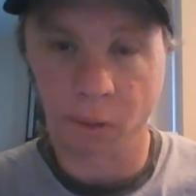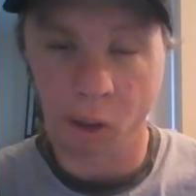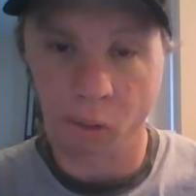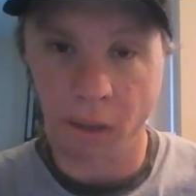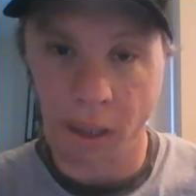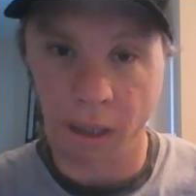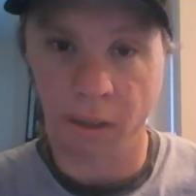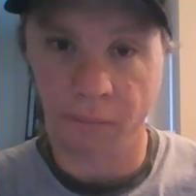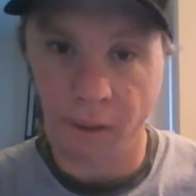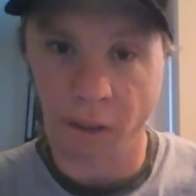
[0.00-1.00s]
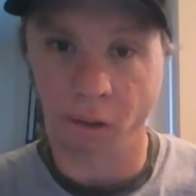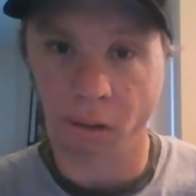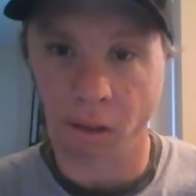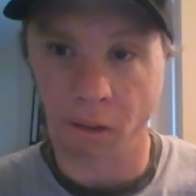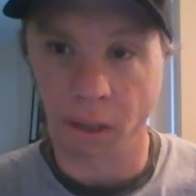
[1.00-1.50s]
going out on an
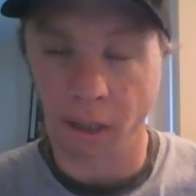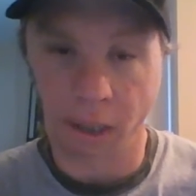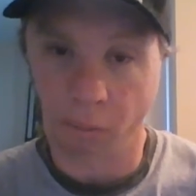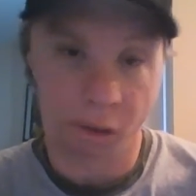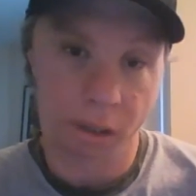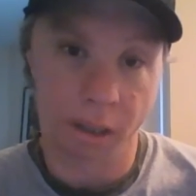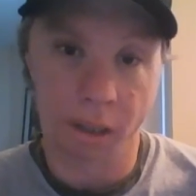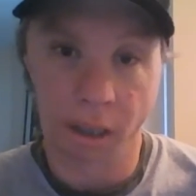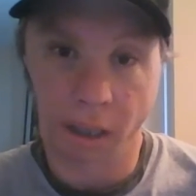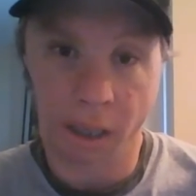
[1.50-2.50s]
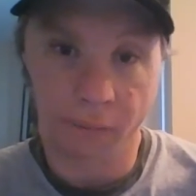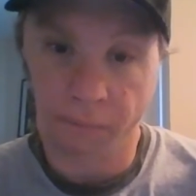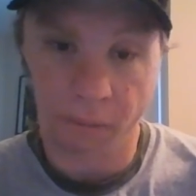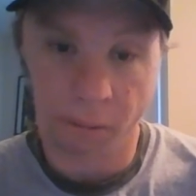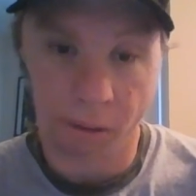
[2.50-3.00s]
adventure. So it's worth it. It's
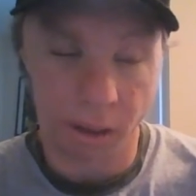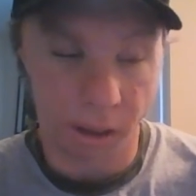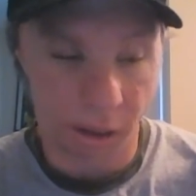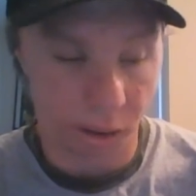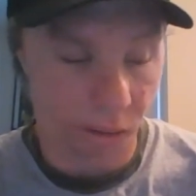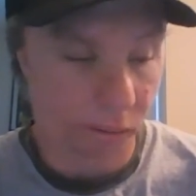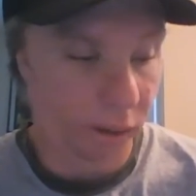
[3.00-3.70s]
definitely worth it. So,